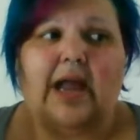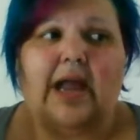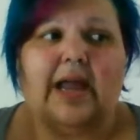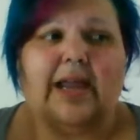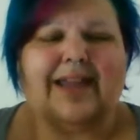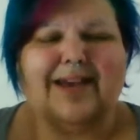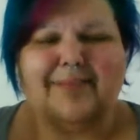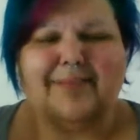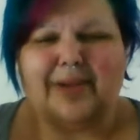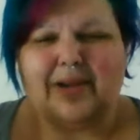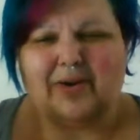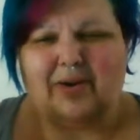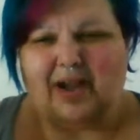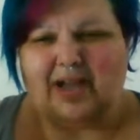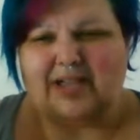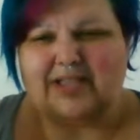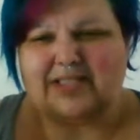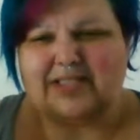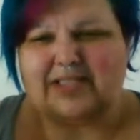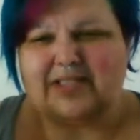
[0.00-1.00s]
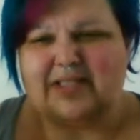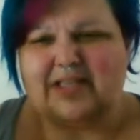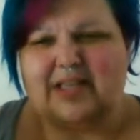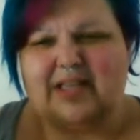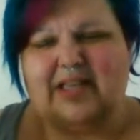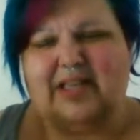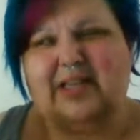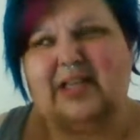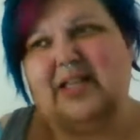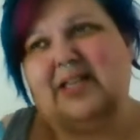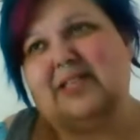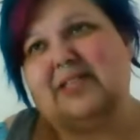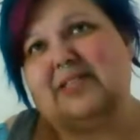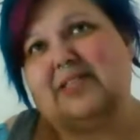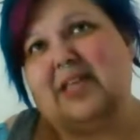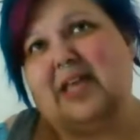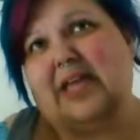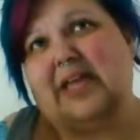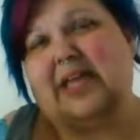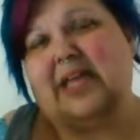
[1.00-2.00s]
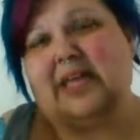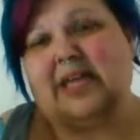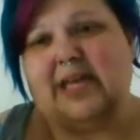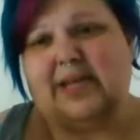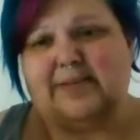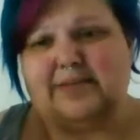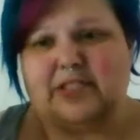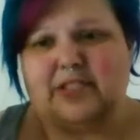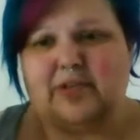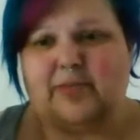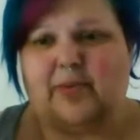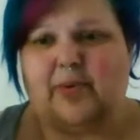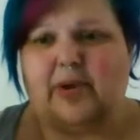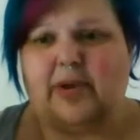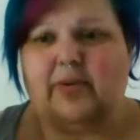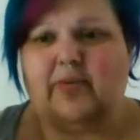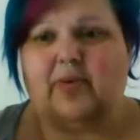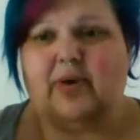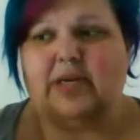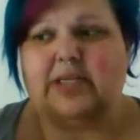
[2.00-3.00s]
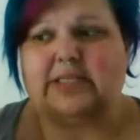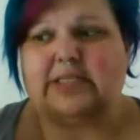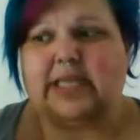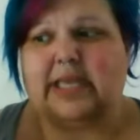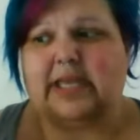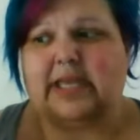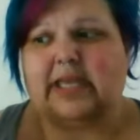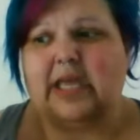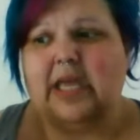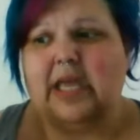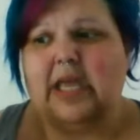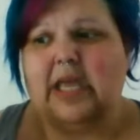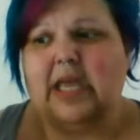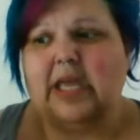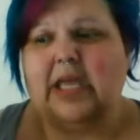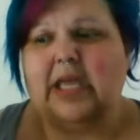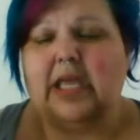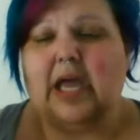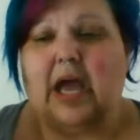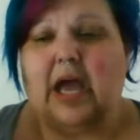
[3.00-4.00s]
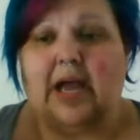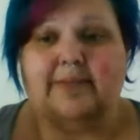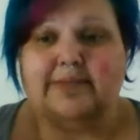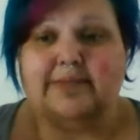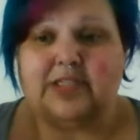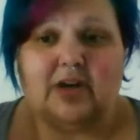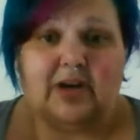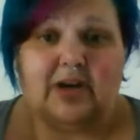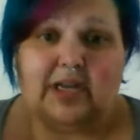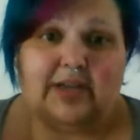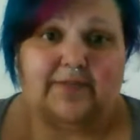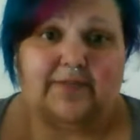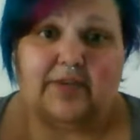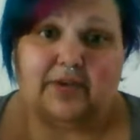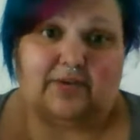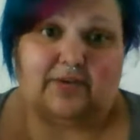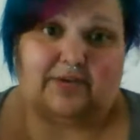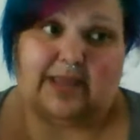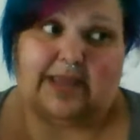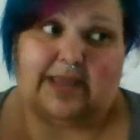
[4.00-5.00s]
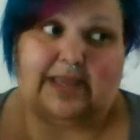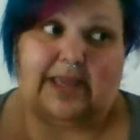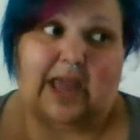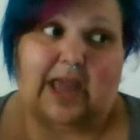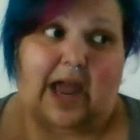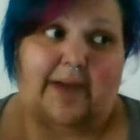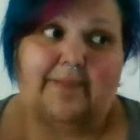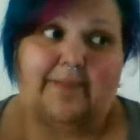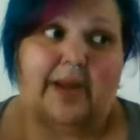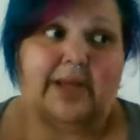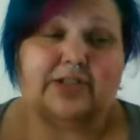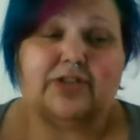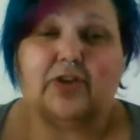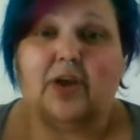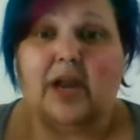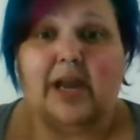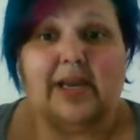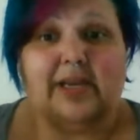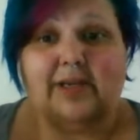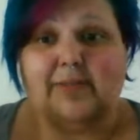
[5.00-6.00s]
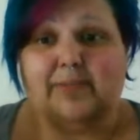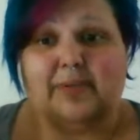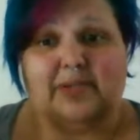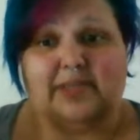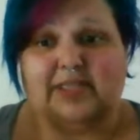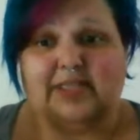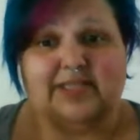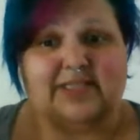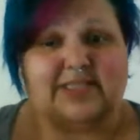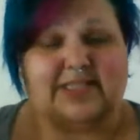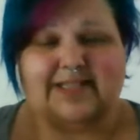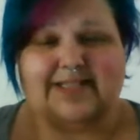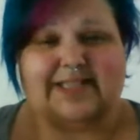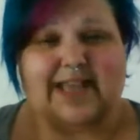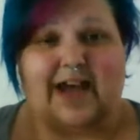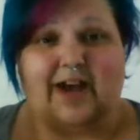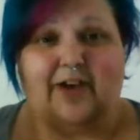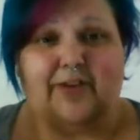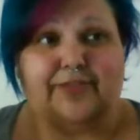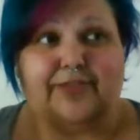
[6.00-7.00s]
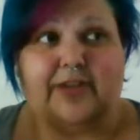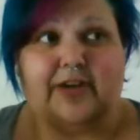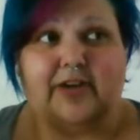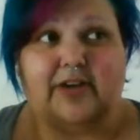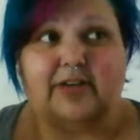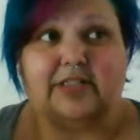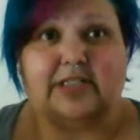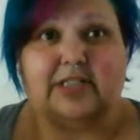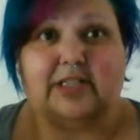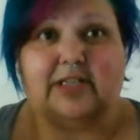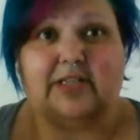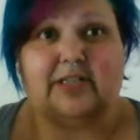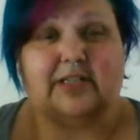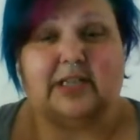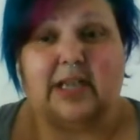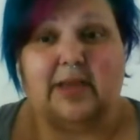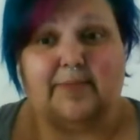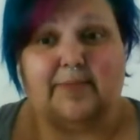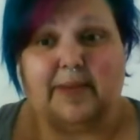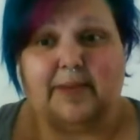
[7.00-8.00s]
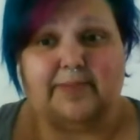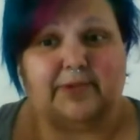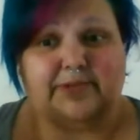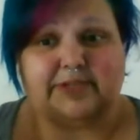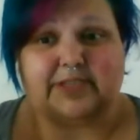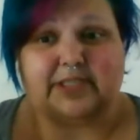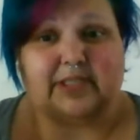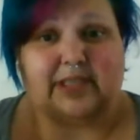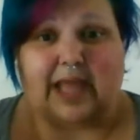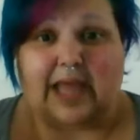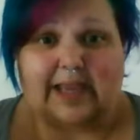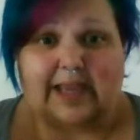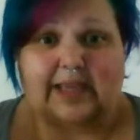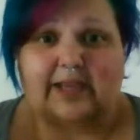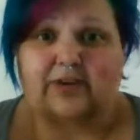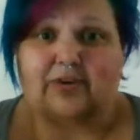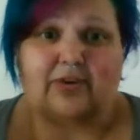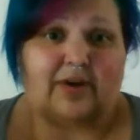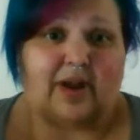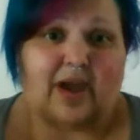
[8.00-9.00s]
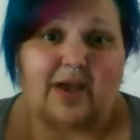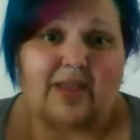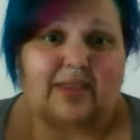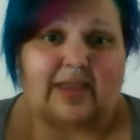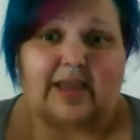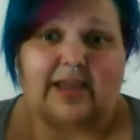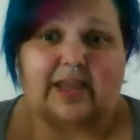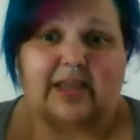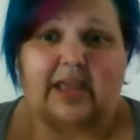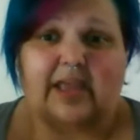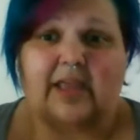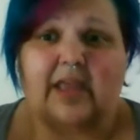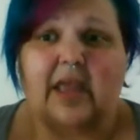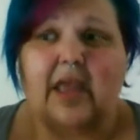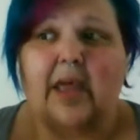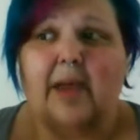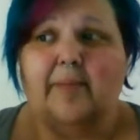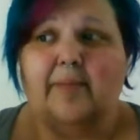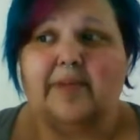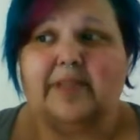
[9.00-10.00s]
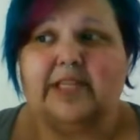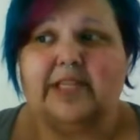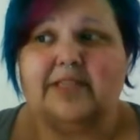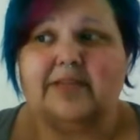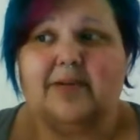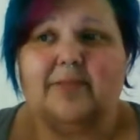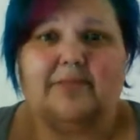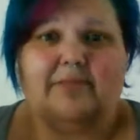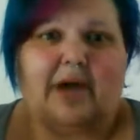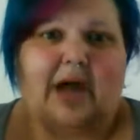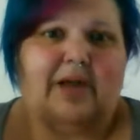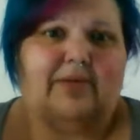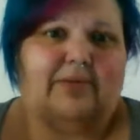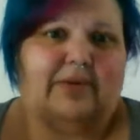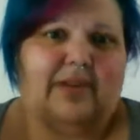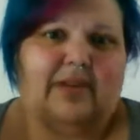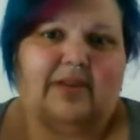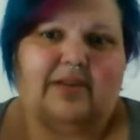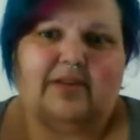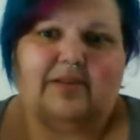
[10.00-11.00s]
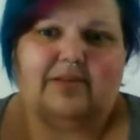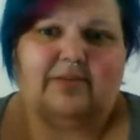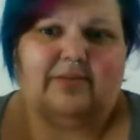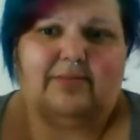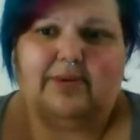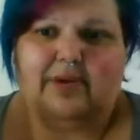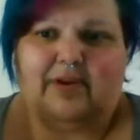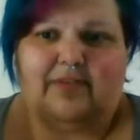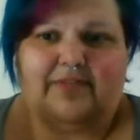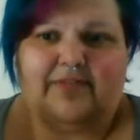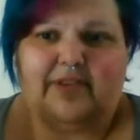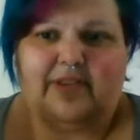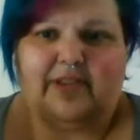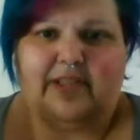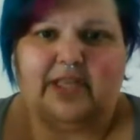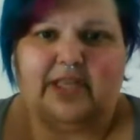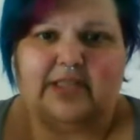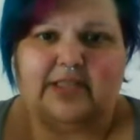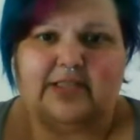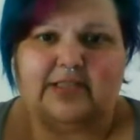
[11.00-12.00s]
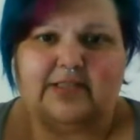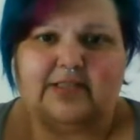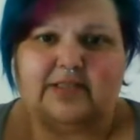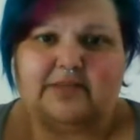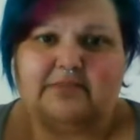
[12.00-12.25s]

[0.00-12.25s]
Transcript: I come across it, and it's like, it comes to the point where it's like, I'm sorry if you don't like it. I'm not trying to put these things out there to get people to like it or not like it, but these are my real feelings.